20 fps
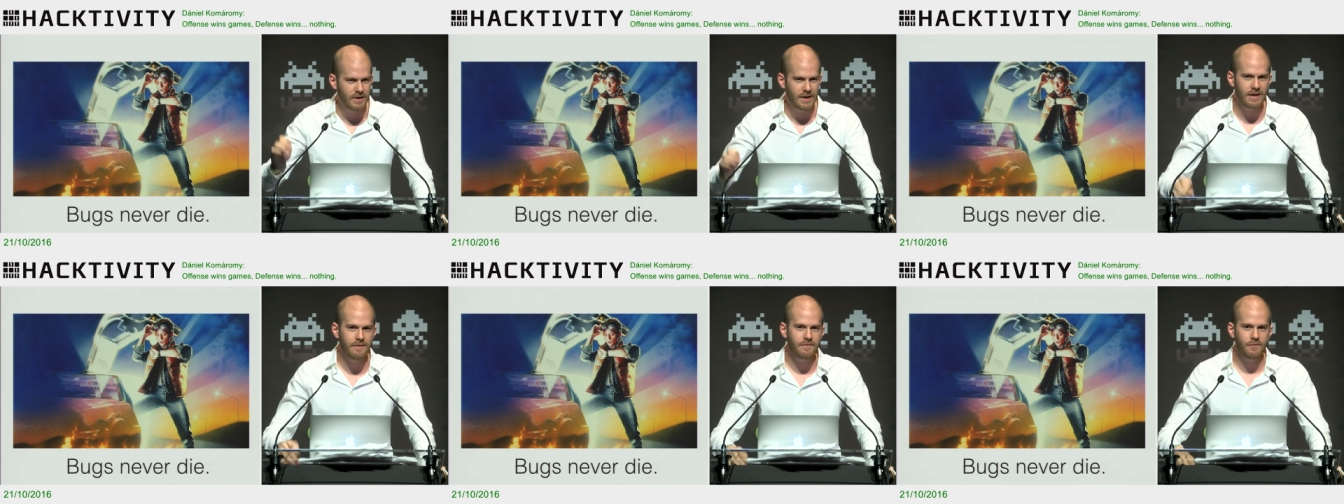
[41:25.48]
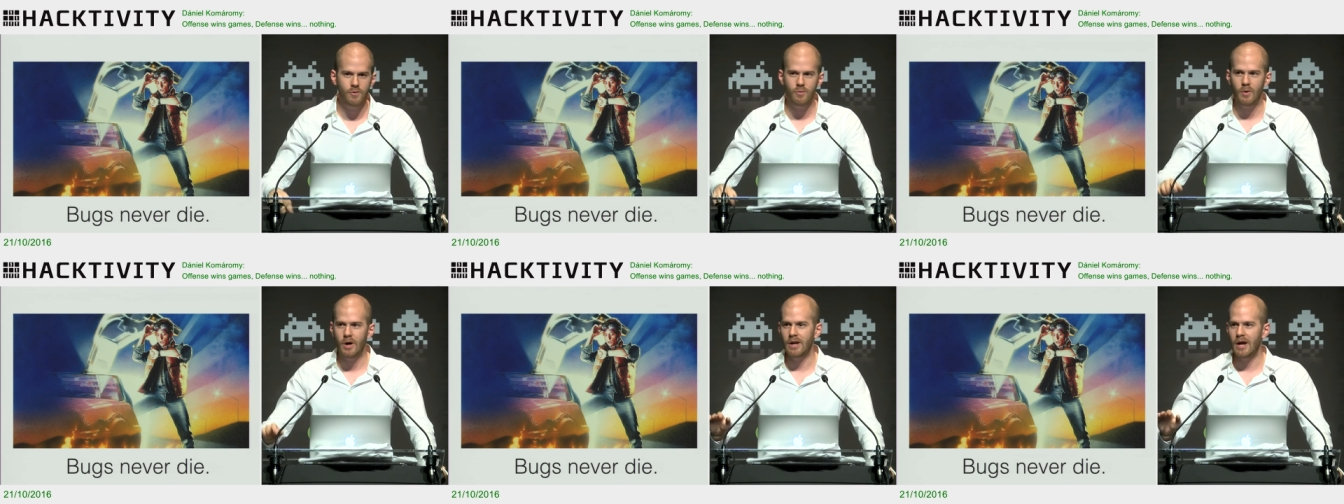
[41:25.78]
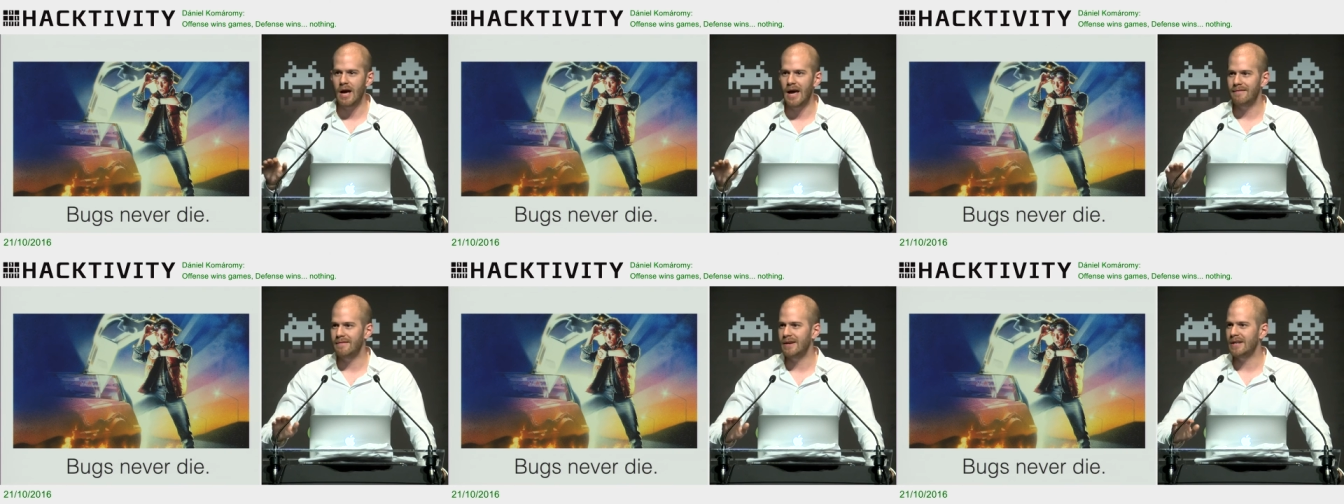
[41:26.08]
if you want
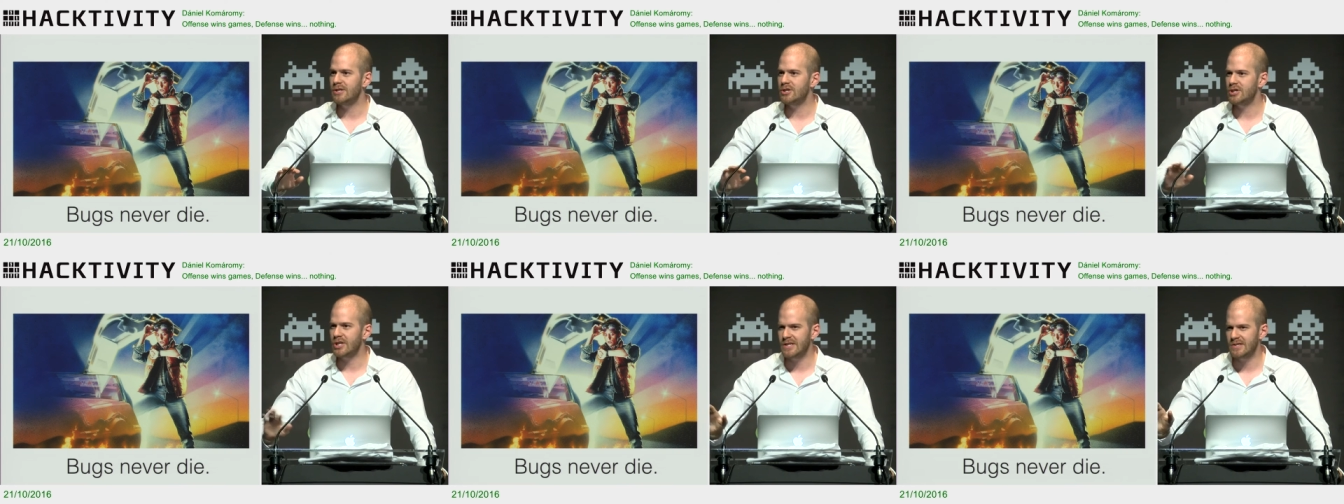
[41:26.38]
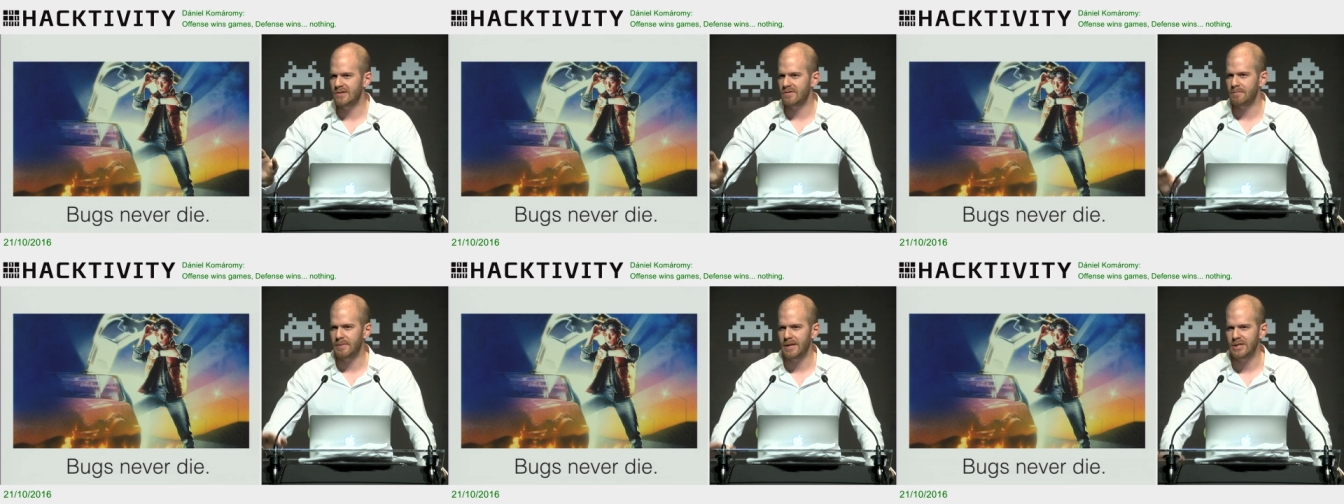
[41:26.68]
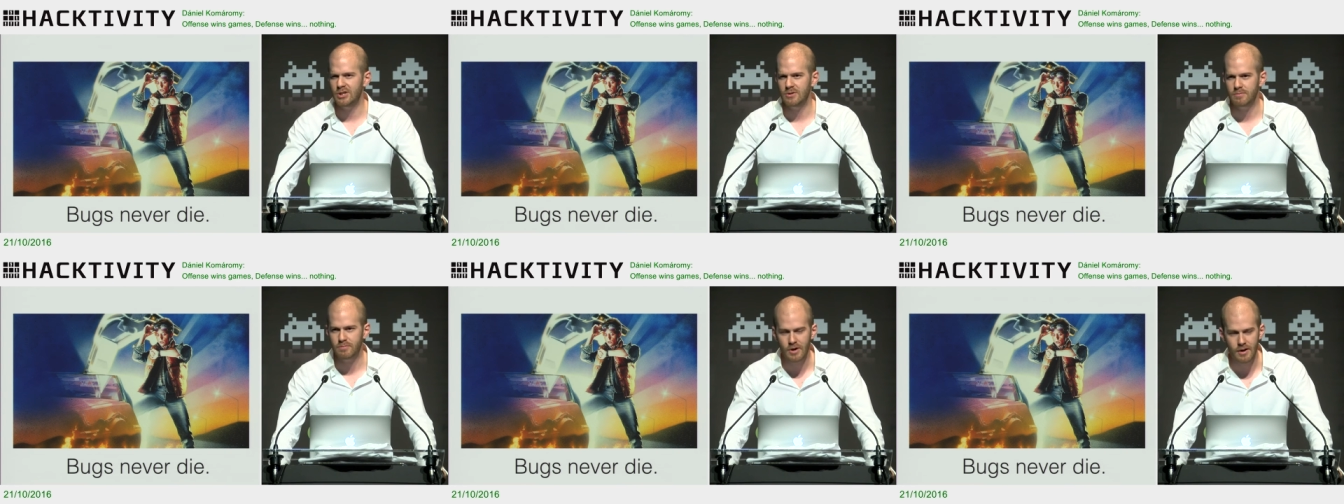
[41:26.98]
to have any chance of
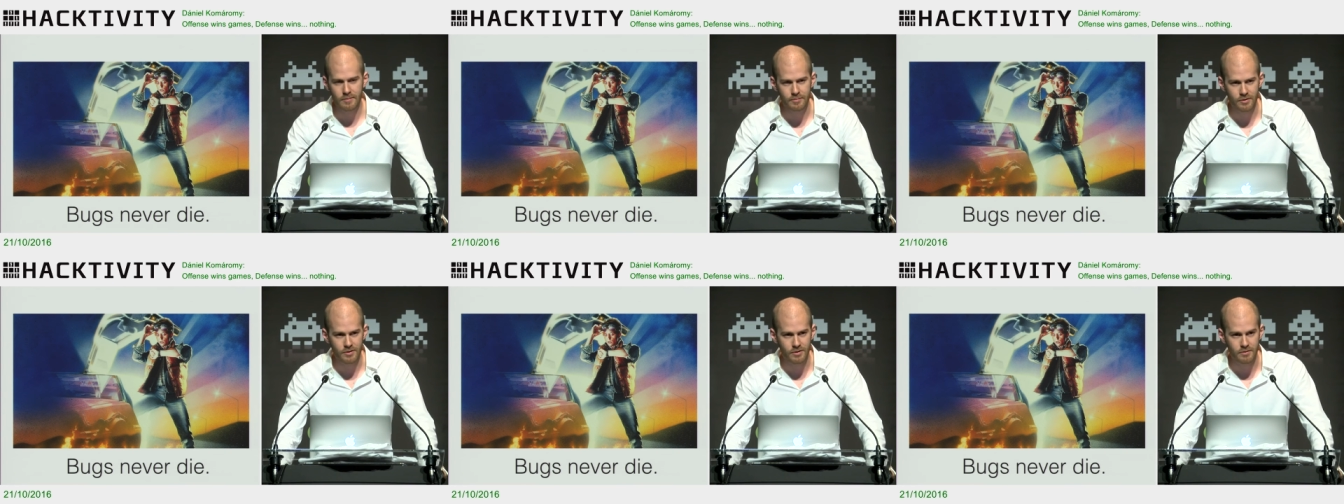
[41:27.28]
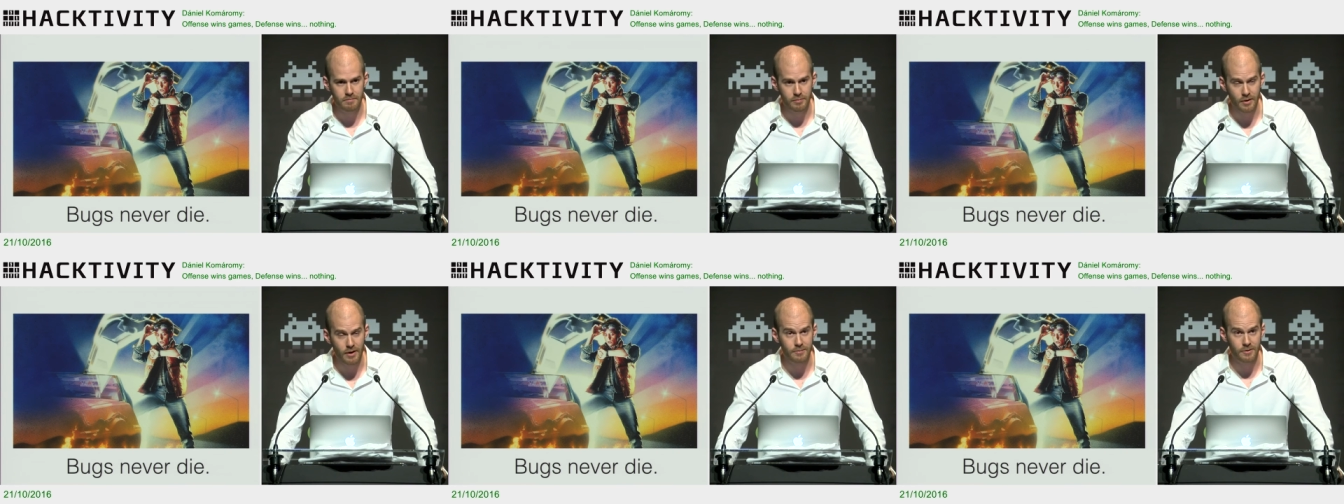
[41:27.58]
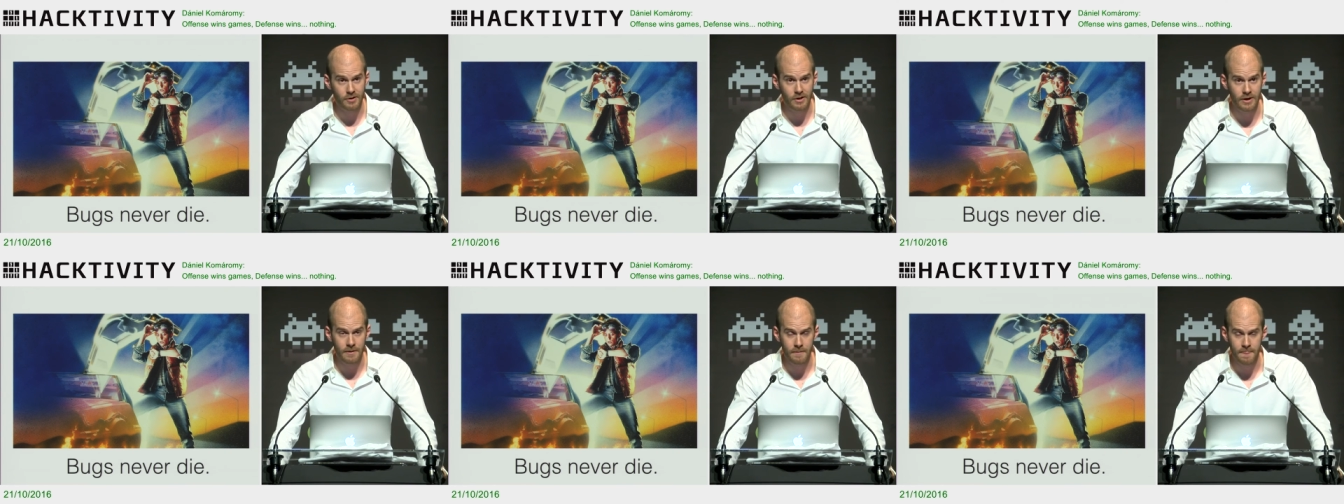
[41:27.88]
patching
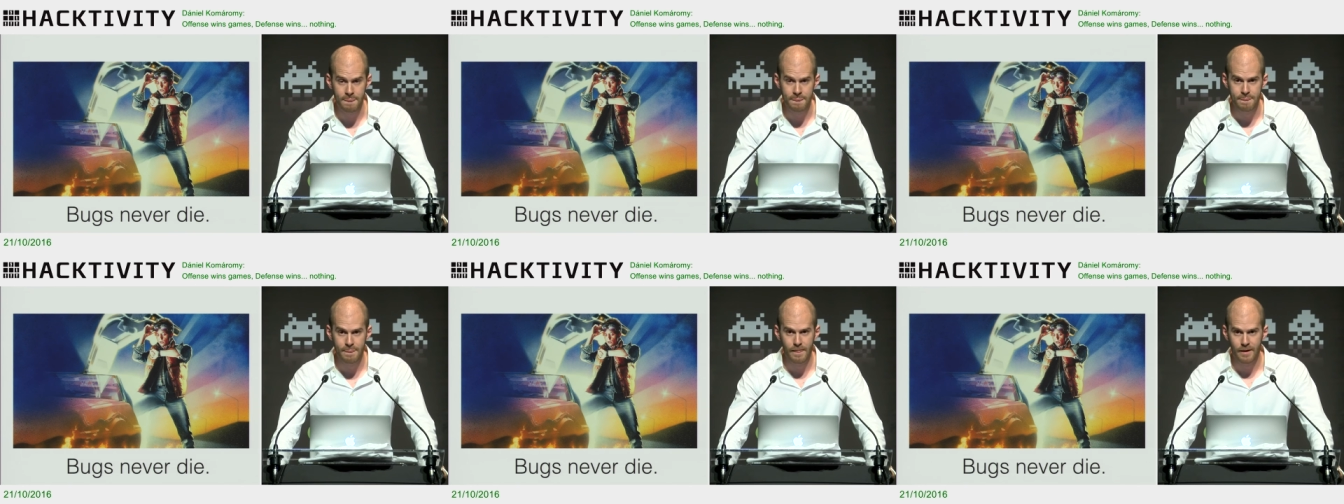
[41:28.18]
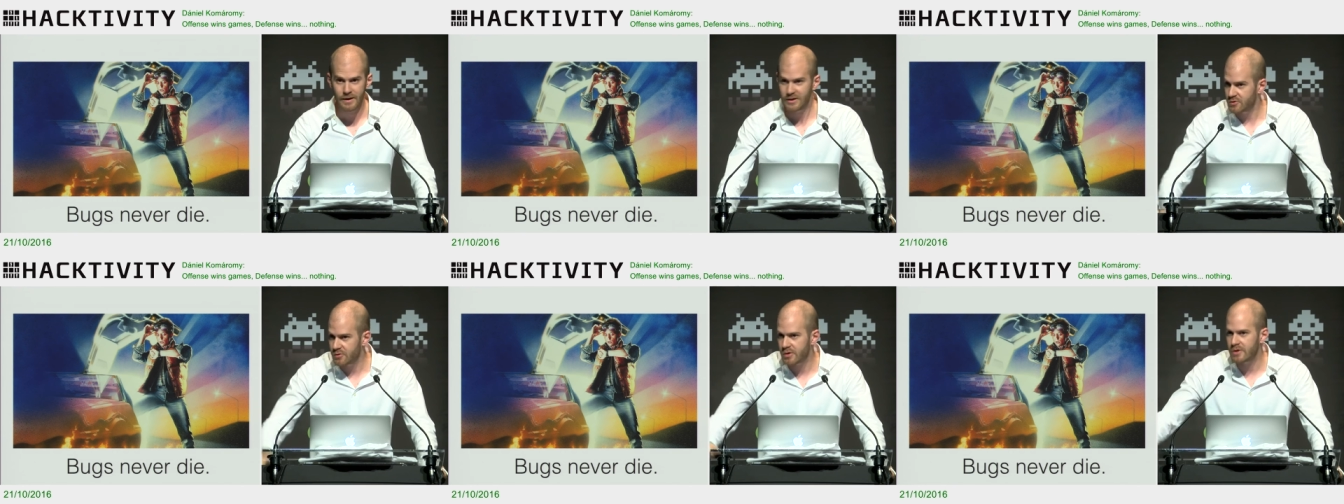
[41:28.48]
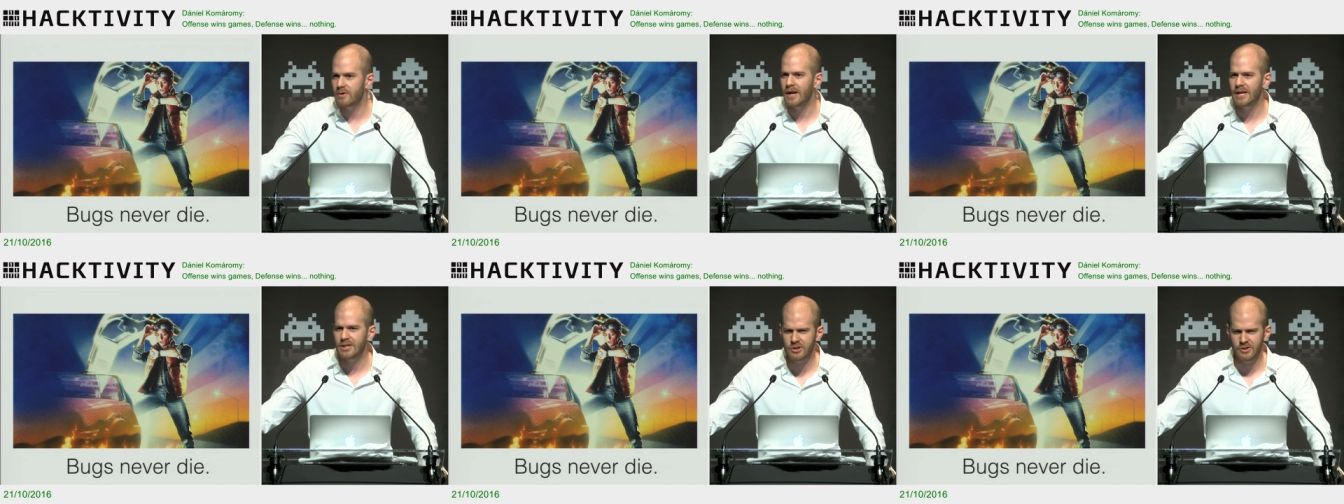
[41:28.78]
properly is
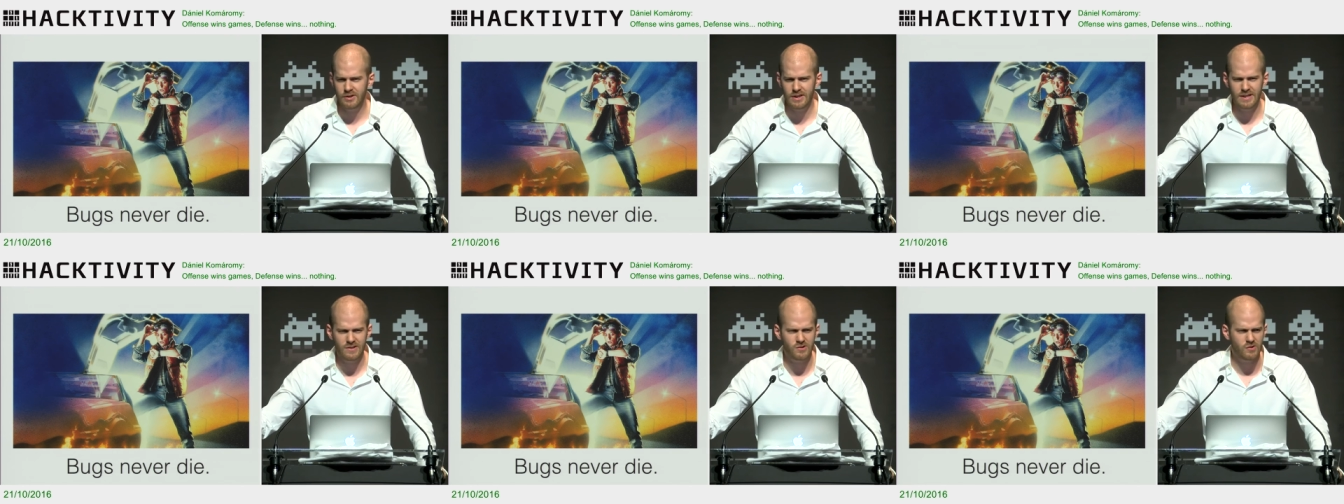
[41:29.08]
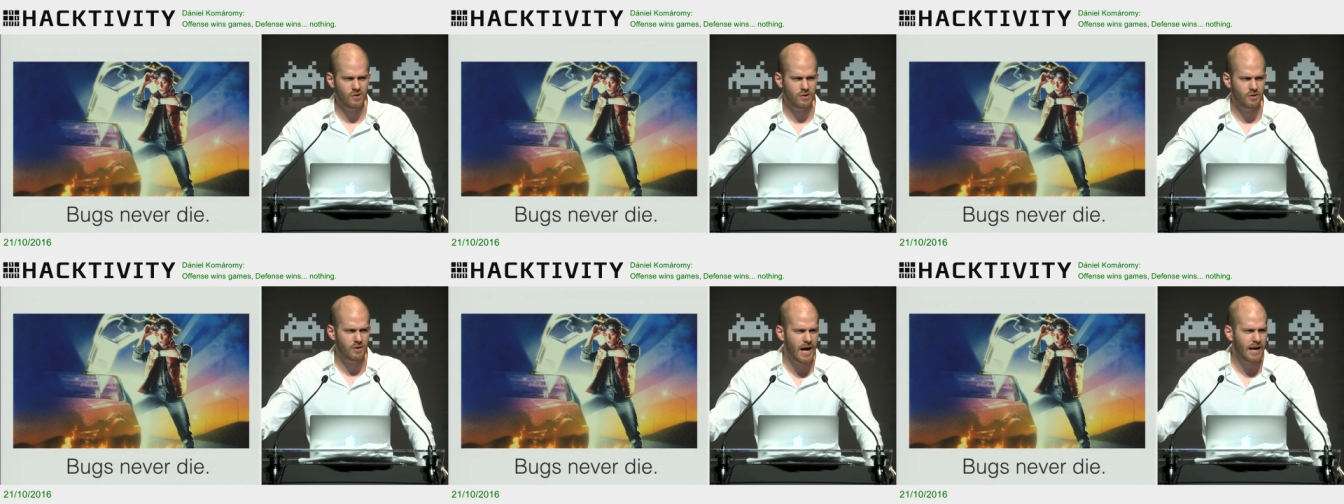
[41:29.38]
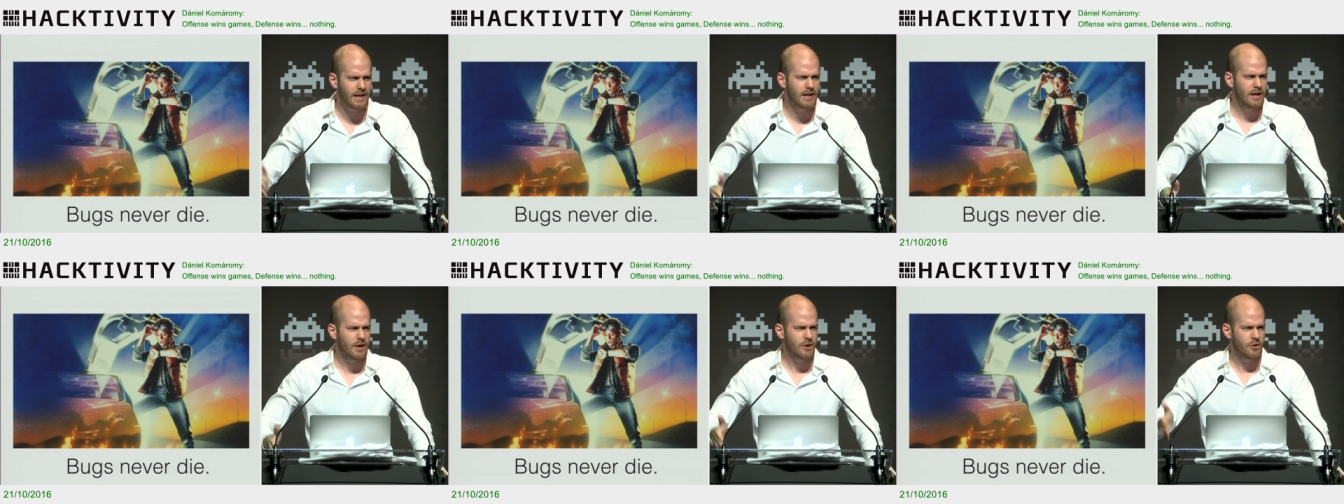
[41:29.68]
regression testing,
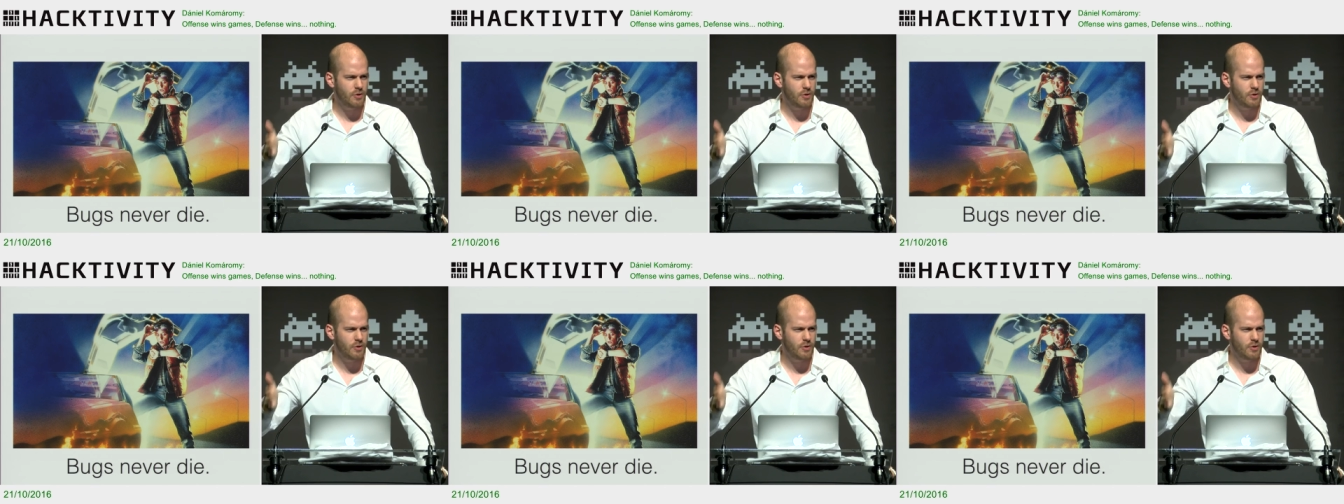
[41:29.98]
right?